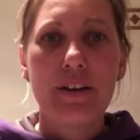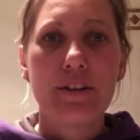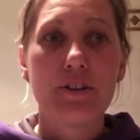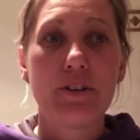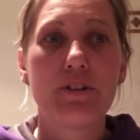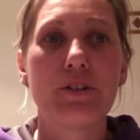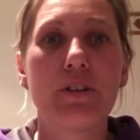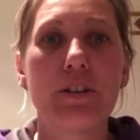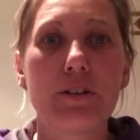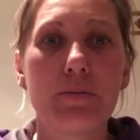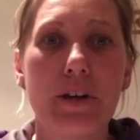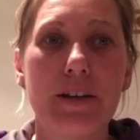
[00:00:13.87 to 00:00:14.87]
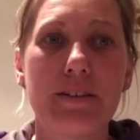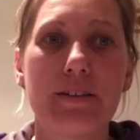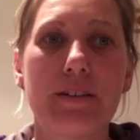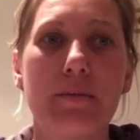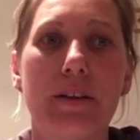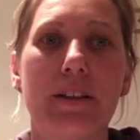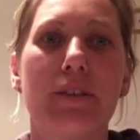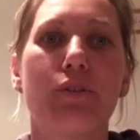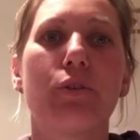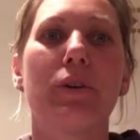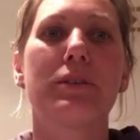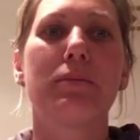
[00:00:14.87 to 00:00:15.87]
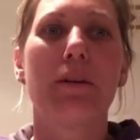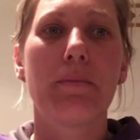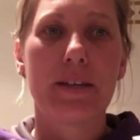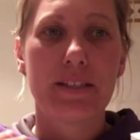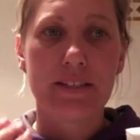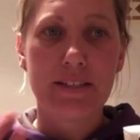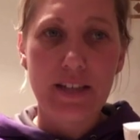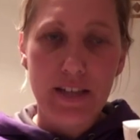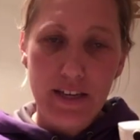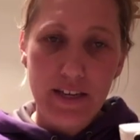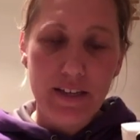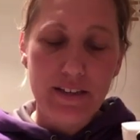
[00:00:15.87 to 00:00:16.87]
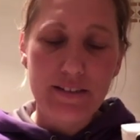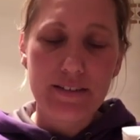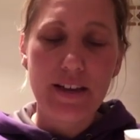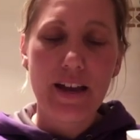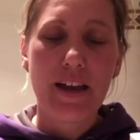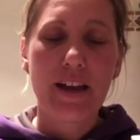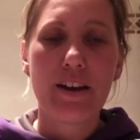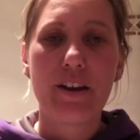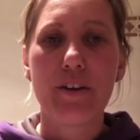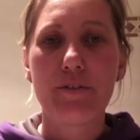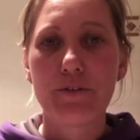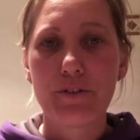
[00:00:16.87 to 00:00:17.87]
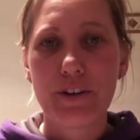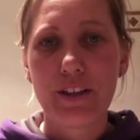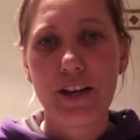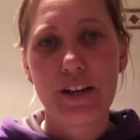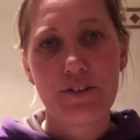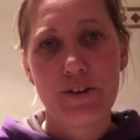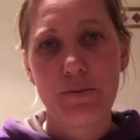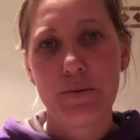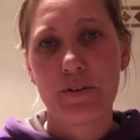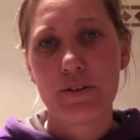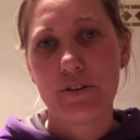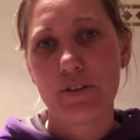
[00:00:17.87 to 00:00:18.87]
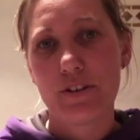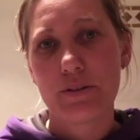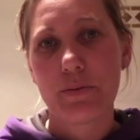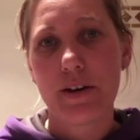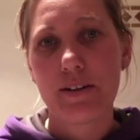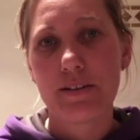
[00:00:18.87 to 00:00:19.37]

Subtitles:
So toilet sprays is something that have always made me sneeze, and I've really had trouble with toilet spray.